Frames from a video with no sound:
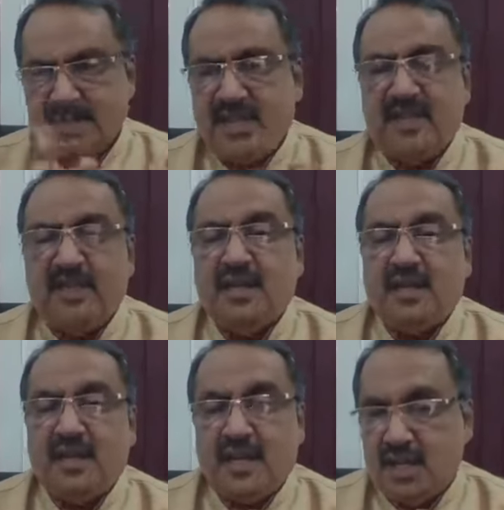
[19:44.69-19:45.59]
then
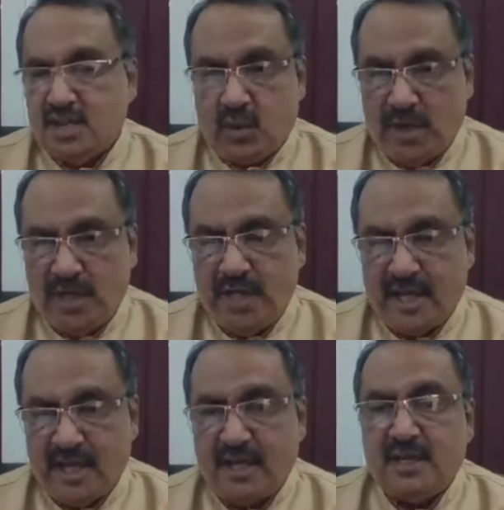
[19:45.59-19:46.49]
it is 1
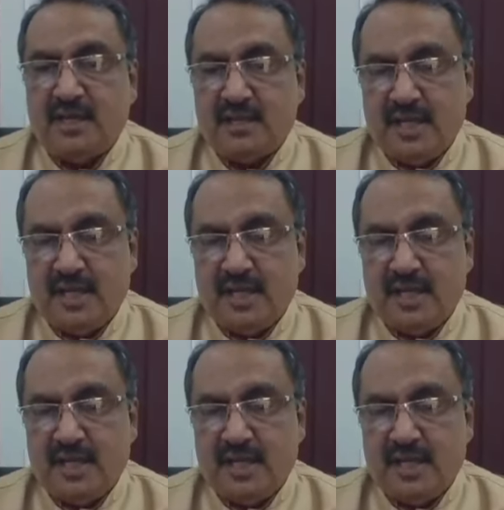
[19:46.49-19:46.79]
year.